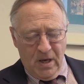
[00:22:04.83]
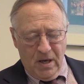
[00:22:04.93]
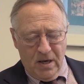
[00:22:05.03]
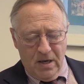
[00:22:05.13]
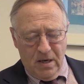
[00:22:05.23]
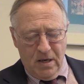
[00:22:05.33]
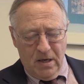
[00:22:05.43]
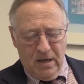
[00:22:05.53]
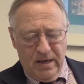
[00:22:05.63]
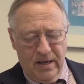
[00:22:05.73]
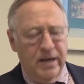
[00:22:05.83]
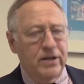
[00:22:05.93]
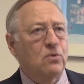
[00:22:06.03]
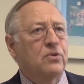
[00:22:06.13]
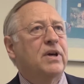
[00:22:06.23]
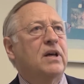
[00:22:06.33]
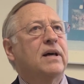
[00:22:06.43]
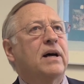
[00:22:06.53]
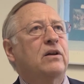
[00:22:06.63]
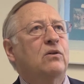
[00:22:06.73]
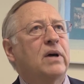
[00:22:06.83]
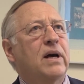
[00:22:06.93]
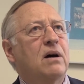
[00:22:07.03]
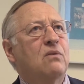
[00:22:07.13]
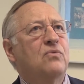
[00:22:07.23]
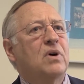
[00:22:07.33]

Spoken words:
I don't think that you have